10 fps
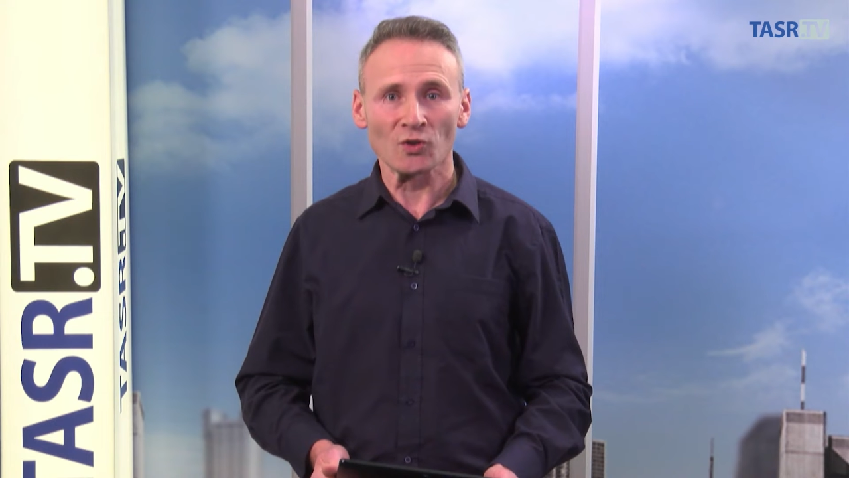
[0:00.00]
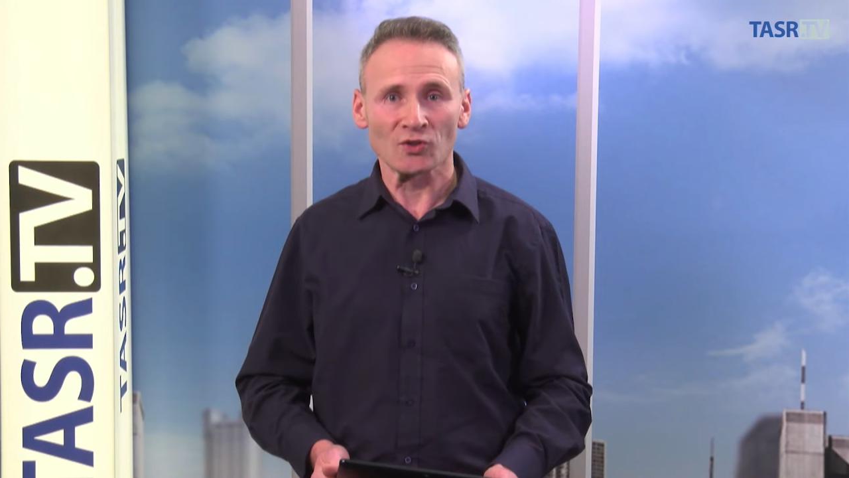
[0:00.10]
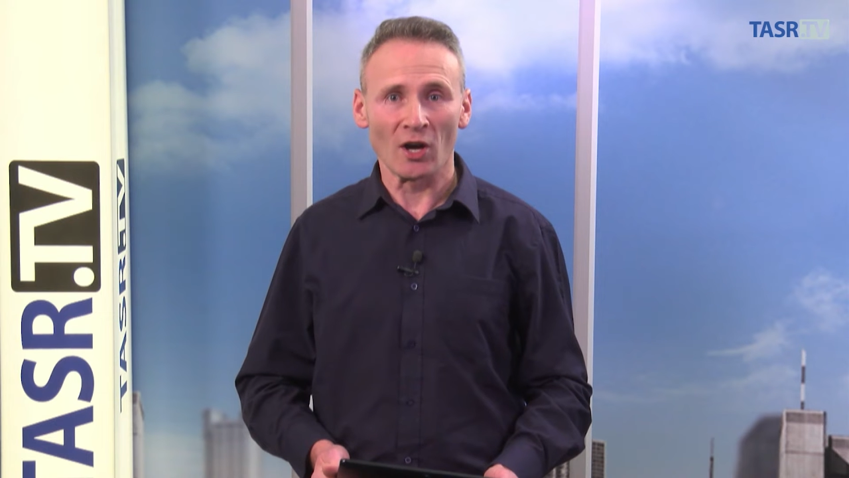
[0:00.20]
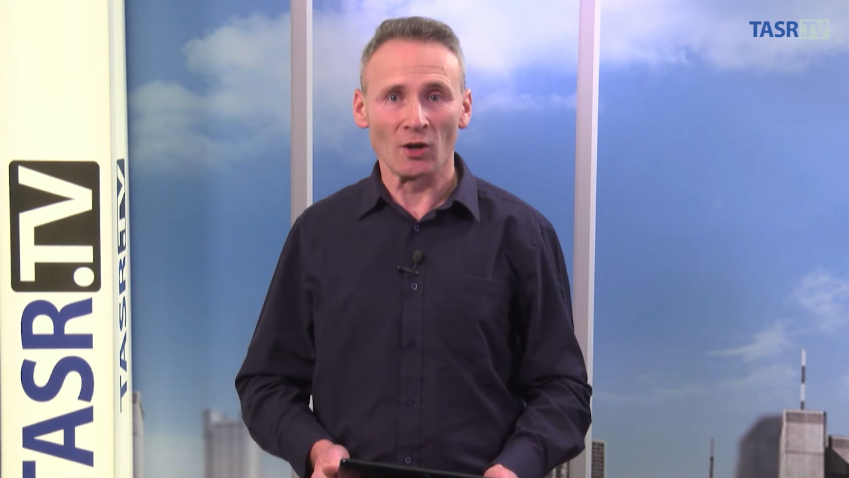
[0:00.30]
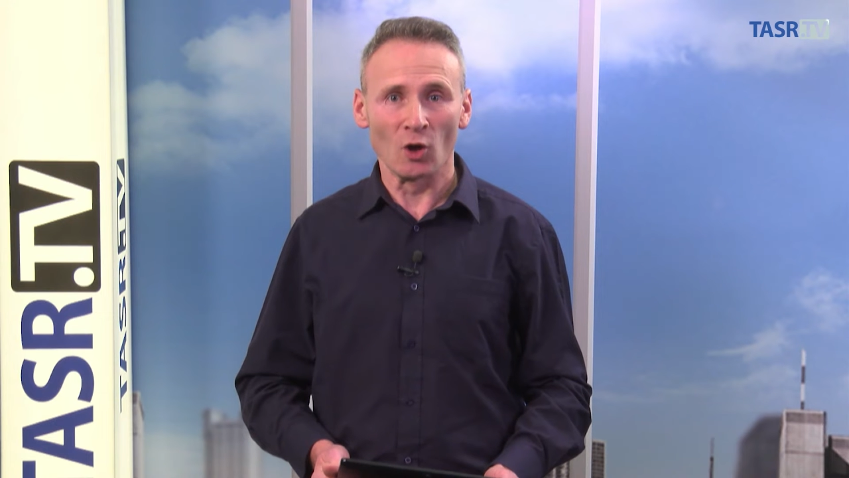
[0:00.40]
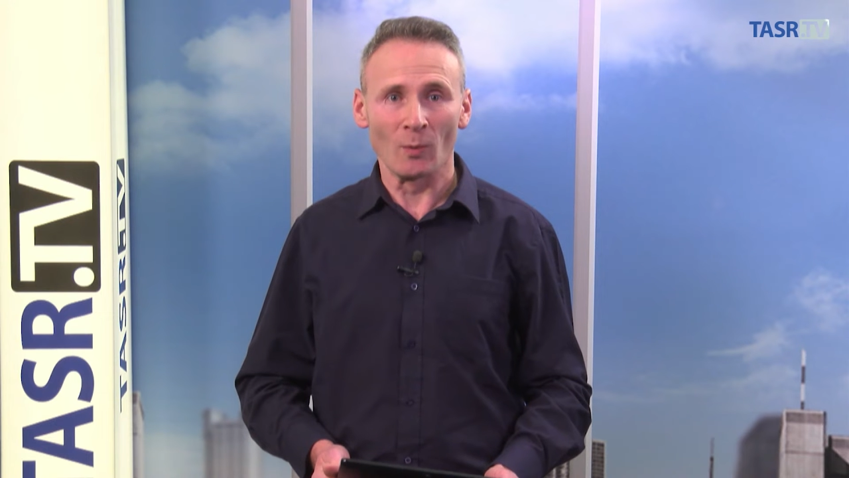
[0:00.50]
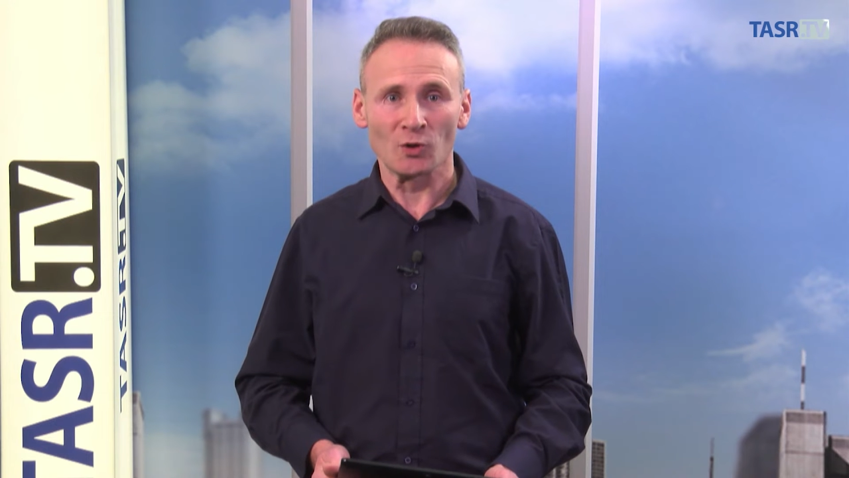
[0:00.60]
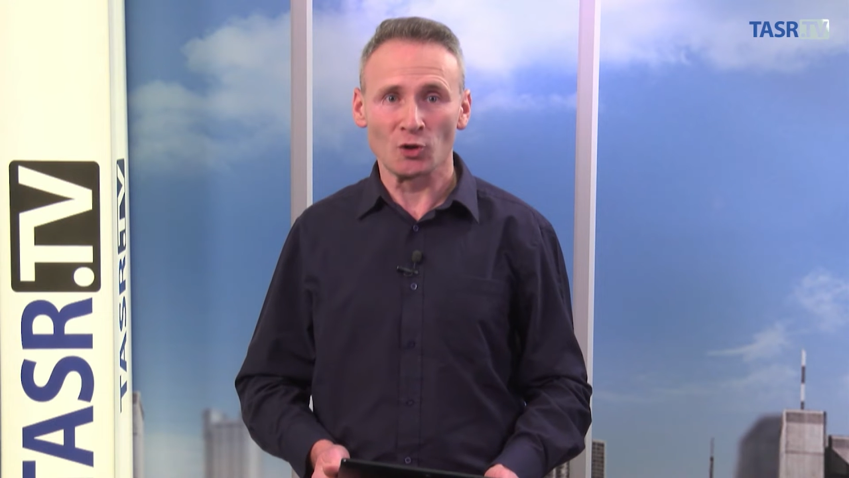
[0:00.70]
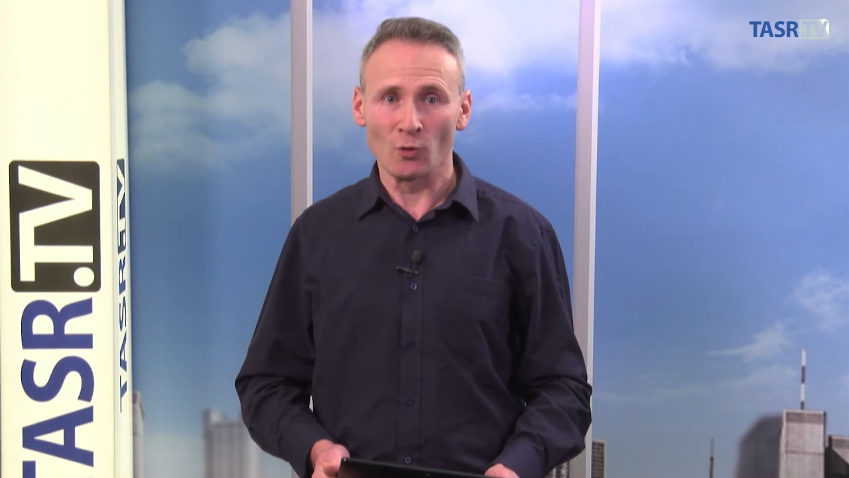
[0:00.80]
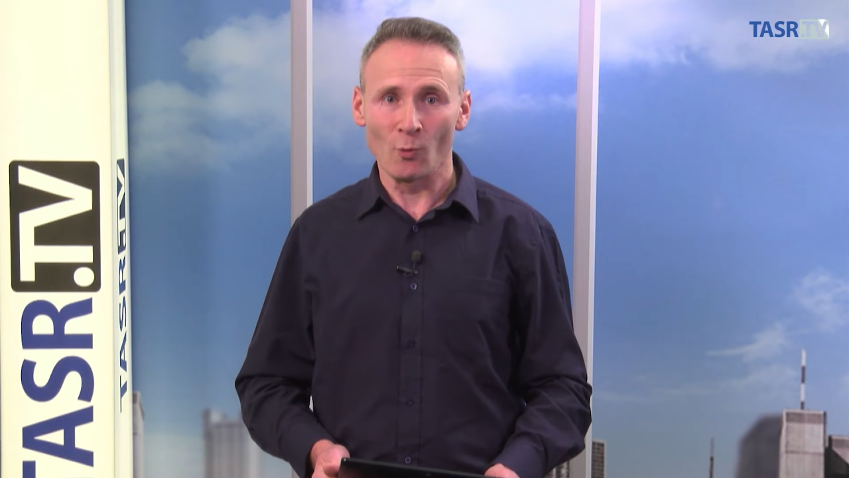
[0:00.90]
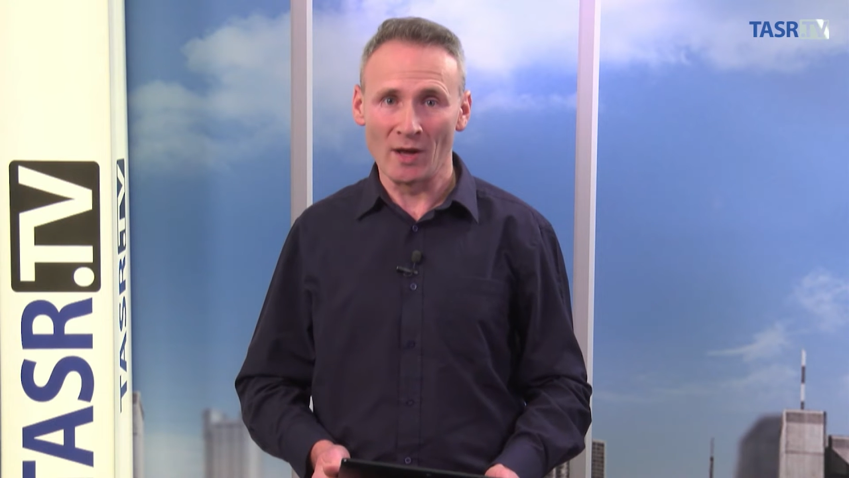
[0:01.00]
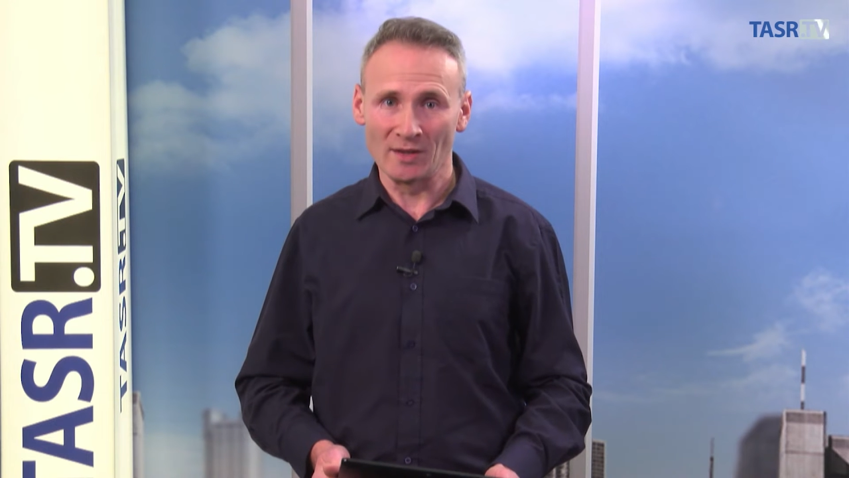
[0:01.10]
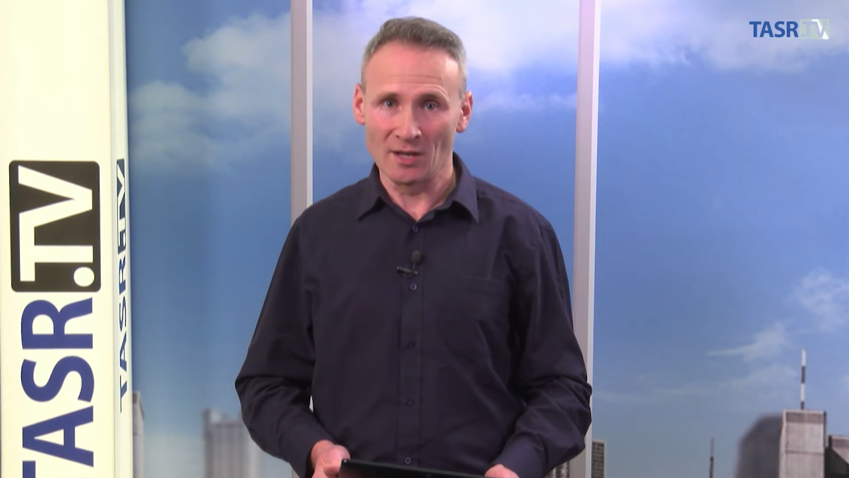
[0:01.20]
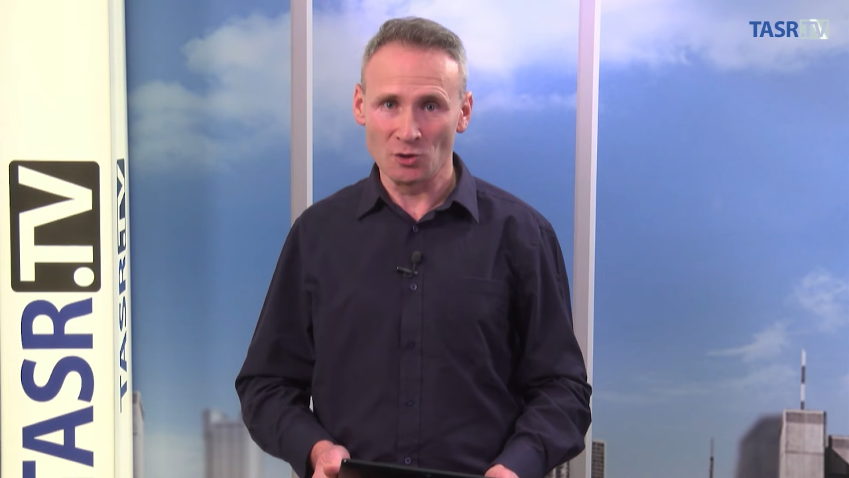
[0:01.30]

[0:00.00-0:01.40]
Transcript: signed up to when they